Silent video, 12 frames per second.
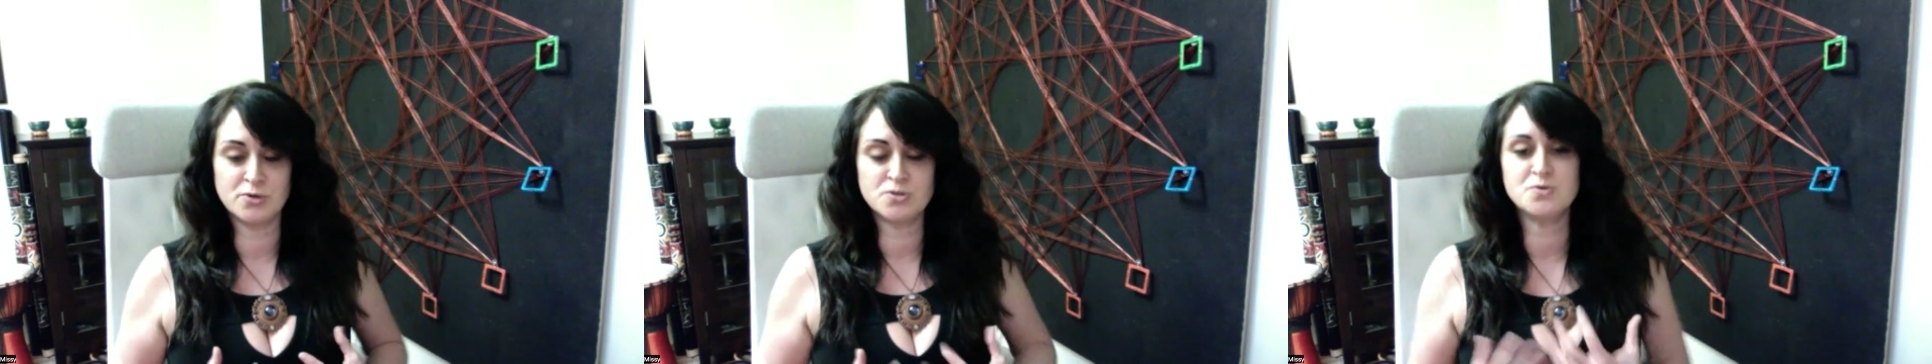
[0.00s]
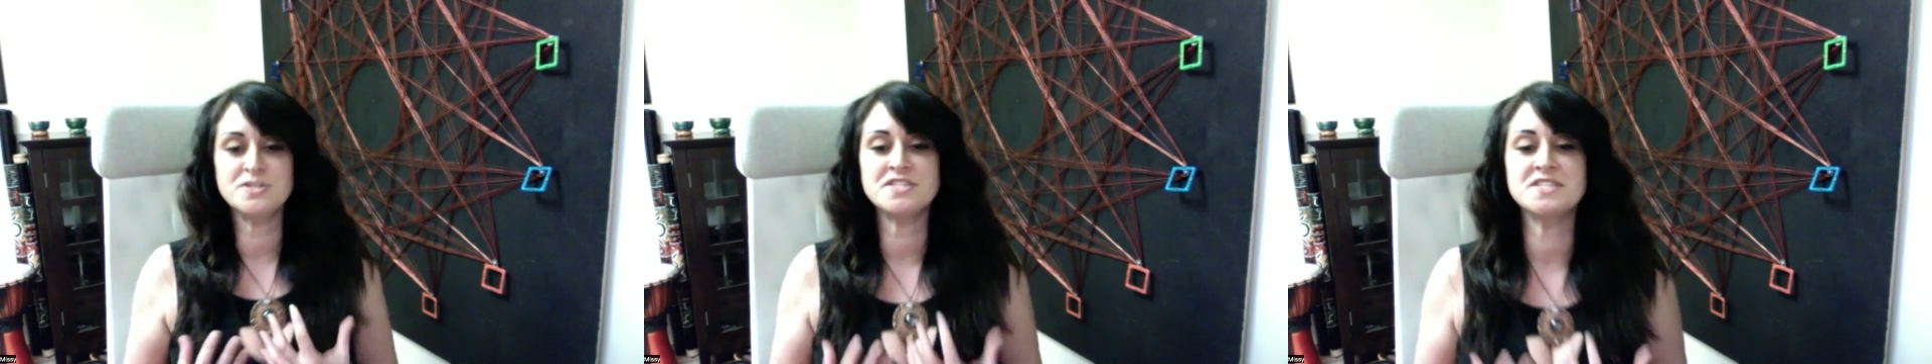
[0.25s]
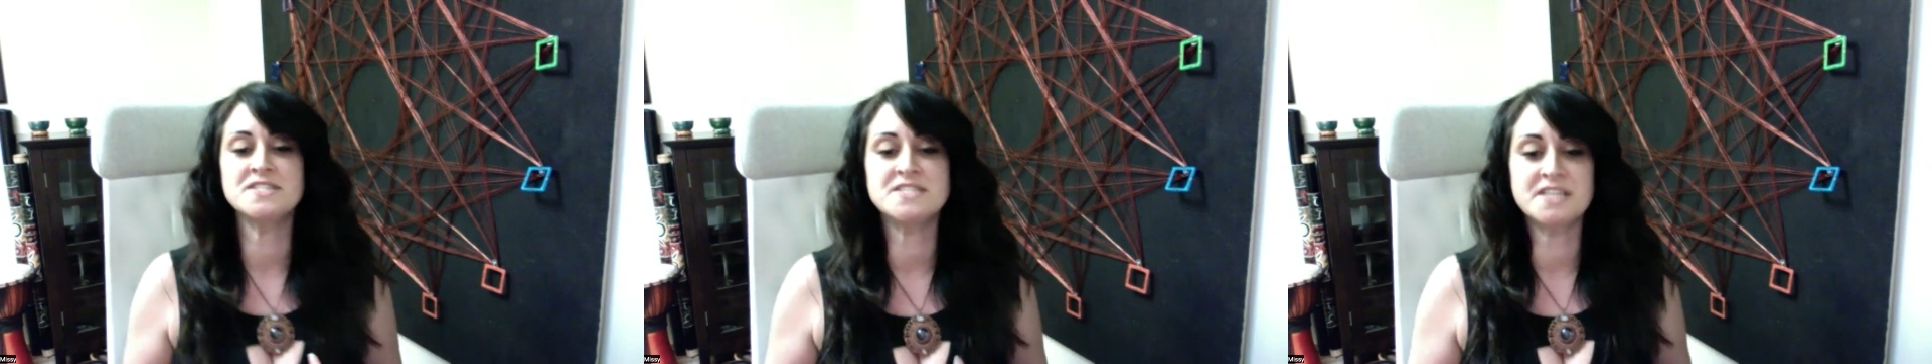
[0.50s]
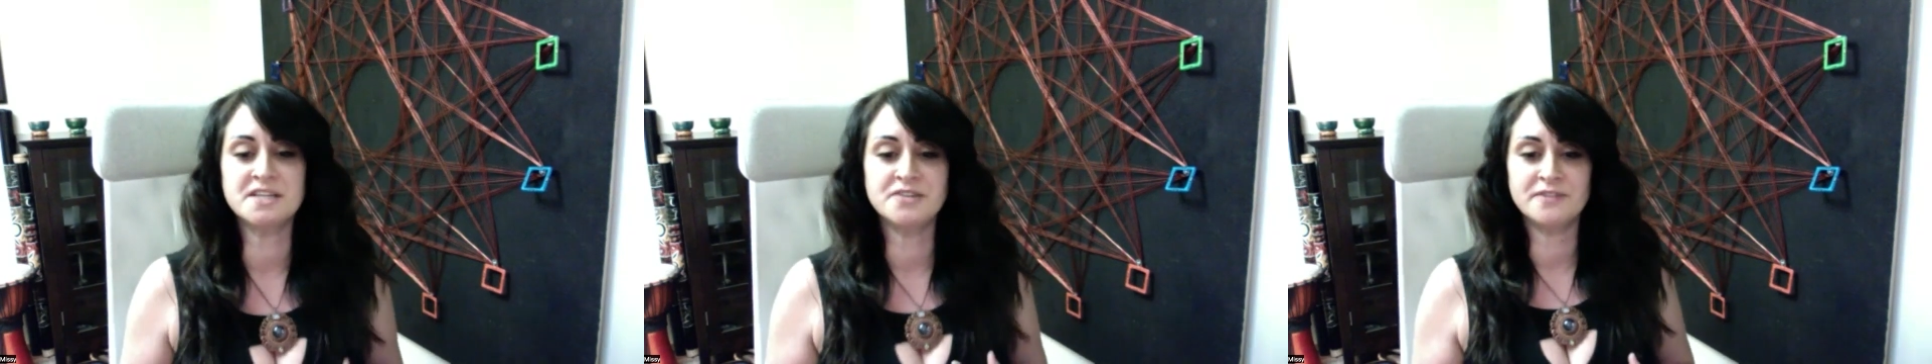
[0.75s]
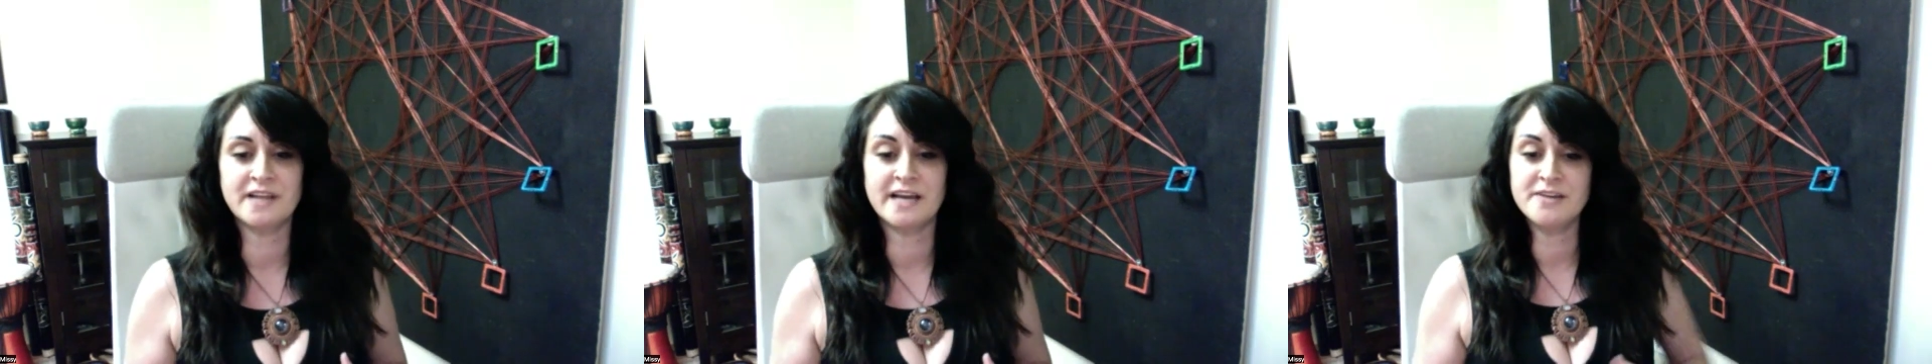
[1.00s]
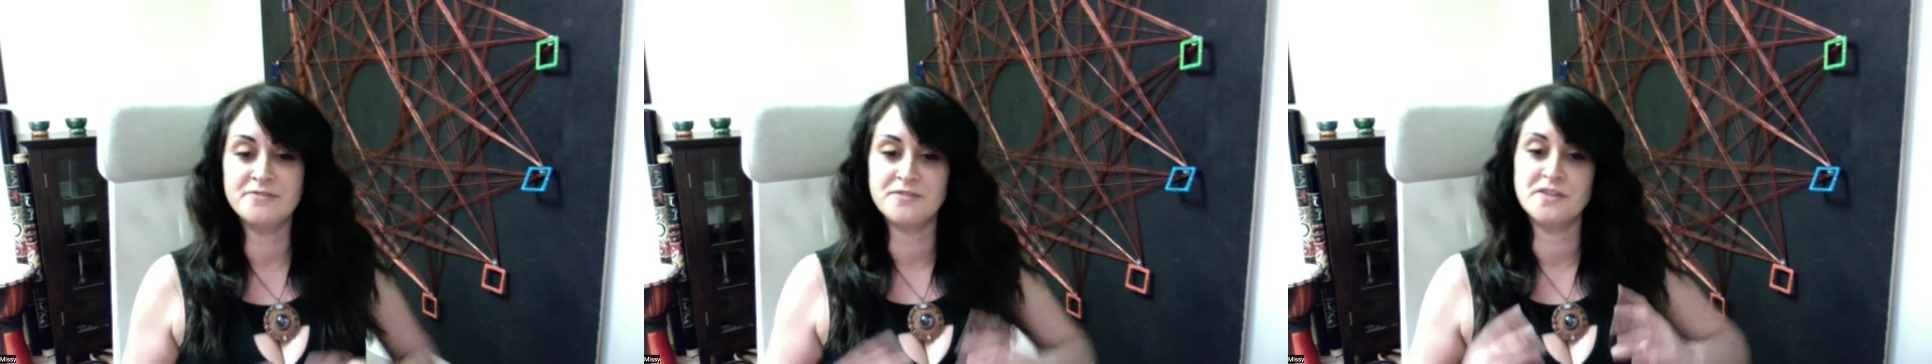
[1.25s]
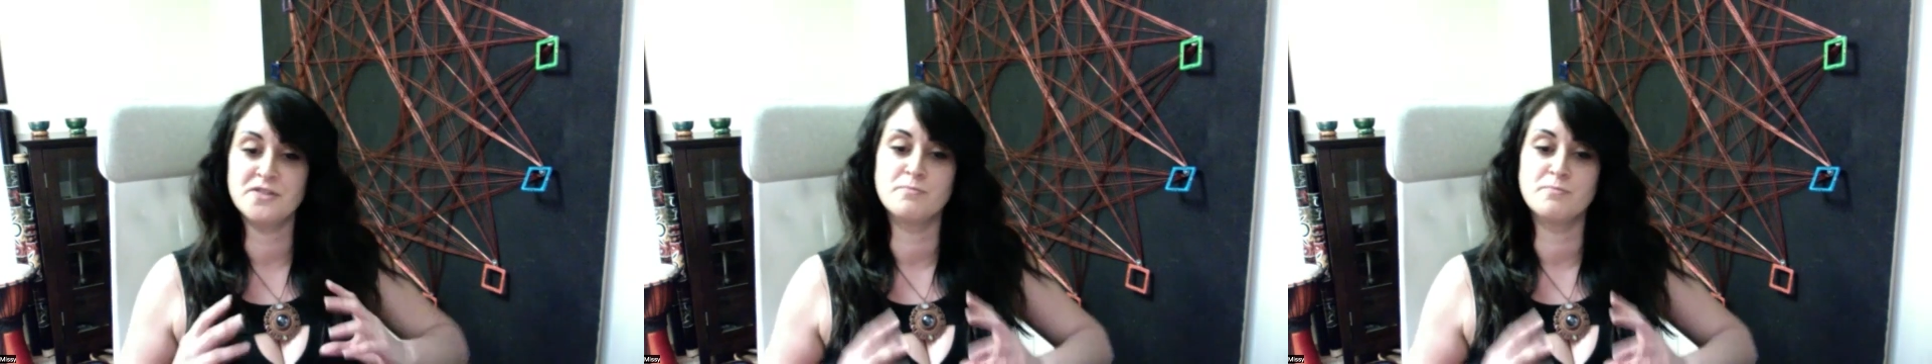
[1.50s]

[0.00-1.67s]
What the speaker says: So it's the seed of life and the